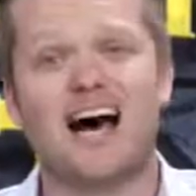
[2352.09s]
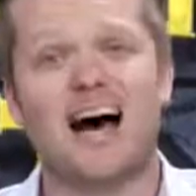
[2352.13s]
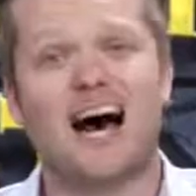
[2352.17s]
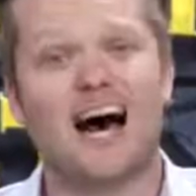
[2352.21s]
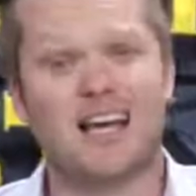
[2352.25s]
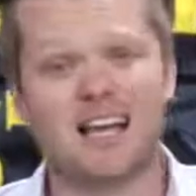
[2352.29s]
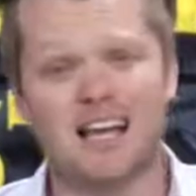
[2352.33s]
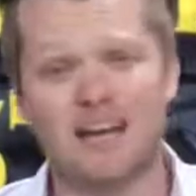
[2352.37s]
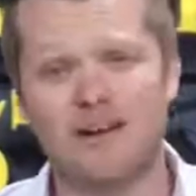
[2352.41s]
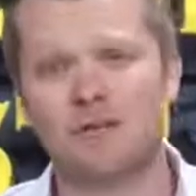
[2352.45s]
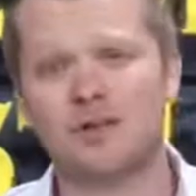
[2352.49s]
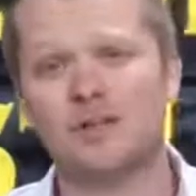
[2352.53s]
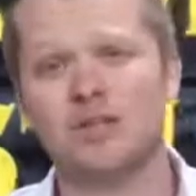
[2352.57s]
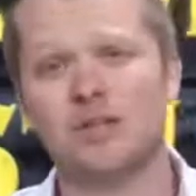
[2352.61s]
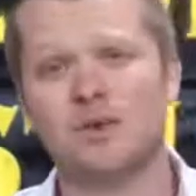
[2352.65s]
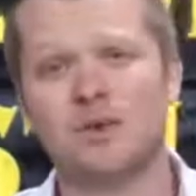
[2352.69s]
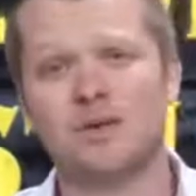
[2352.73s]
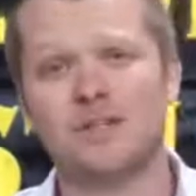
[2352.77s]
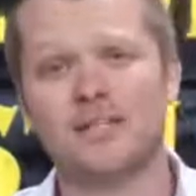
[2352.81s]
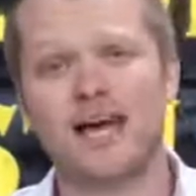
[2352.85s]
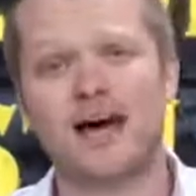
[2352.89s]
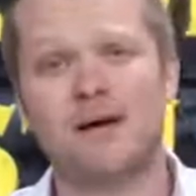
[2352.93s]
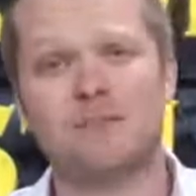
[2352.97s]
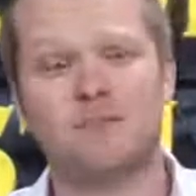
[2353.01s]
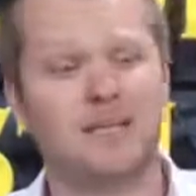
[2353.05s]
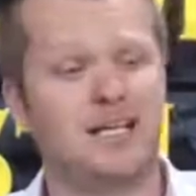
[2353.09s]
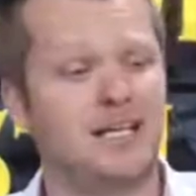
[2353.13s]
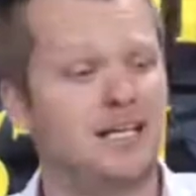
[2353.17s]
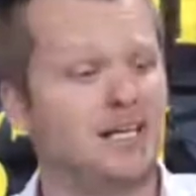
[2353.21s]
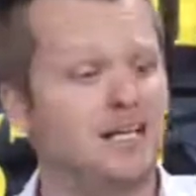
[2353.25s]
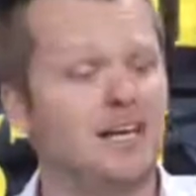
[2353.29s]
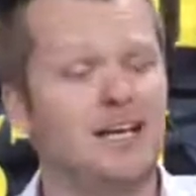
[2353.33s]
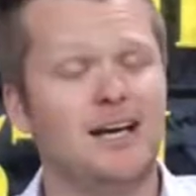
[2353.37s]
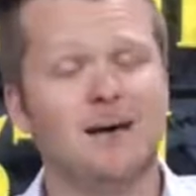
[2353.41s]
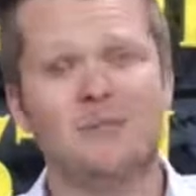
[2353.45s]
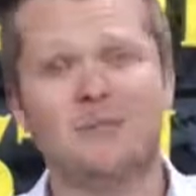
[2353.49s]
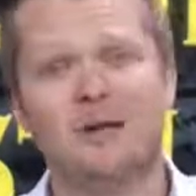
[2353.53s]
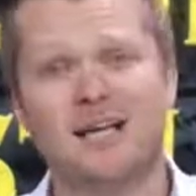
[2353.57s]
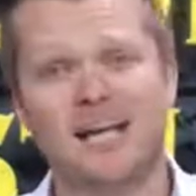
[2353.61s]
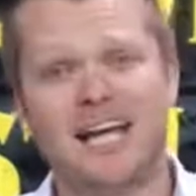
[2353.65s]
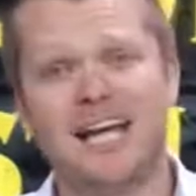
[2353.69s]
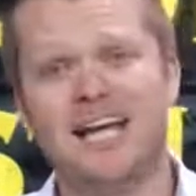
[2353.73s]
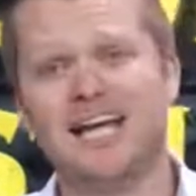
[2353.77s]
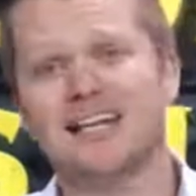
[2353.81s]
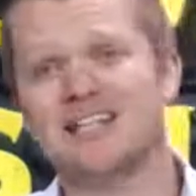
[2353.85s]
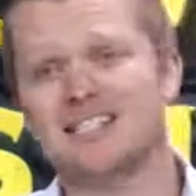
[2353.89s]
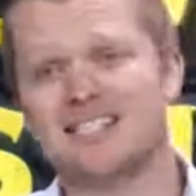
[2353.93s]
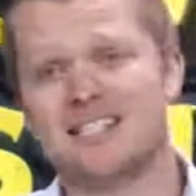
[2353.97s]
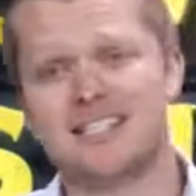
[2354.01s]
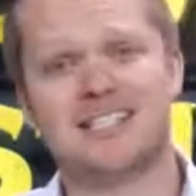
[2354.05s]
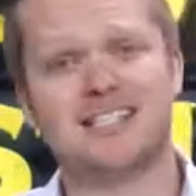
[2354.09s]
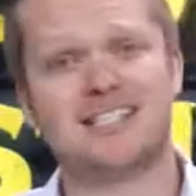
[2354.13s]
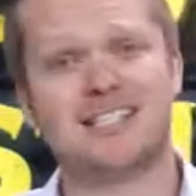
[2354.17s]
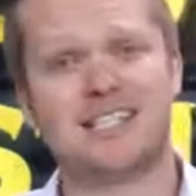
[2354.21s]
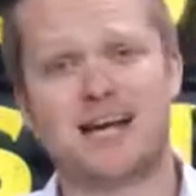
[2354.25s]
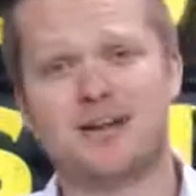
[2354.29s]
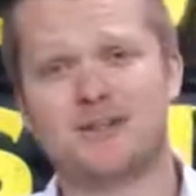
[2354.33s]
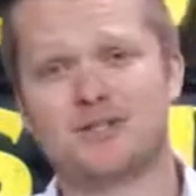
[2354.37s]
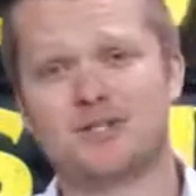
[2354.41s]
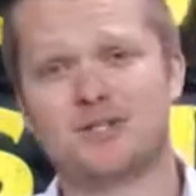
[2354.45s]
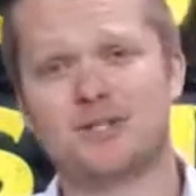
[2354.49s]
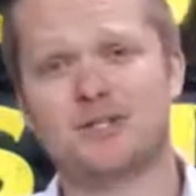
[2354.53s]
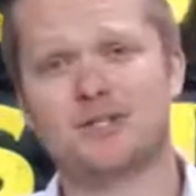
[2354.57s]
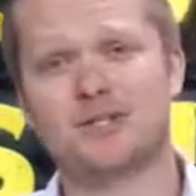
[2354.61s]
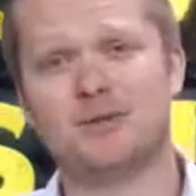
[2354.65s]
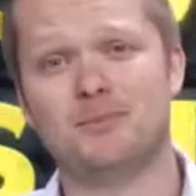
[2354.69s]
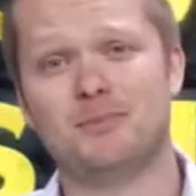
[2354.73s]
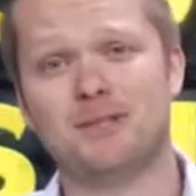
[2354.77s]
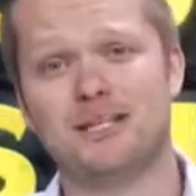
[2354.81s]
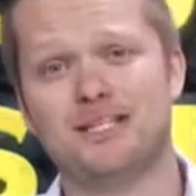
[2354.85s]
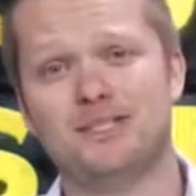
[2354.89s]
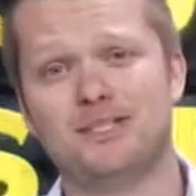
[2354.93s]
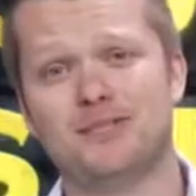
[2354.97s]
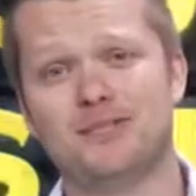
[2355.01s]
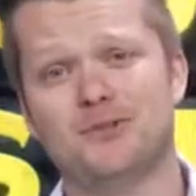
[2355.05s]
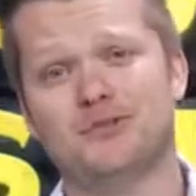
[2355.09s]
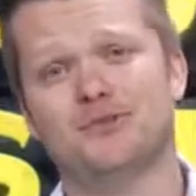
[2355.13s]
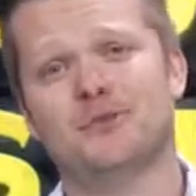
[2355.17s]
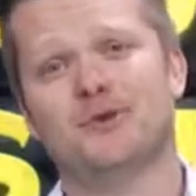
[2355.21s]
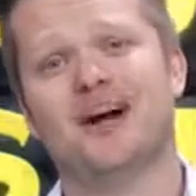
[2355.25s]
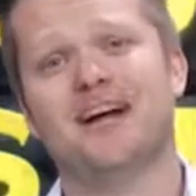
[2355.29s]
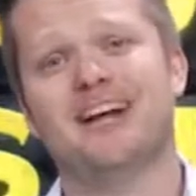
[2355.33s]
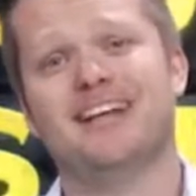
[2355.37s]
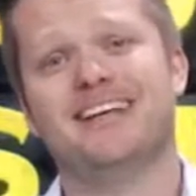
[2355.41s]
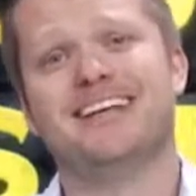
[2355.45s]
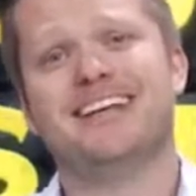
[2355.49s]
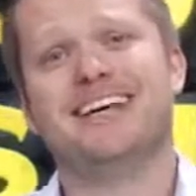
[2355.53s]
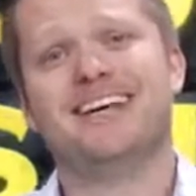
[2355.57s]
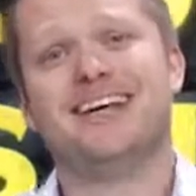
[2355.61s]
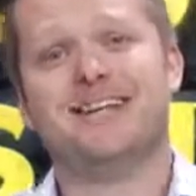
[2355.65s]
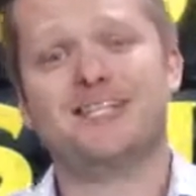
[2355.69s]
I never knew what that mean, but A to Z sounds good to me too, right?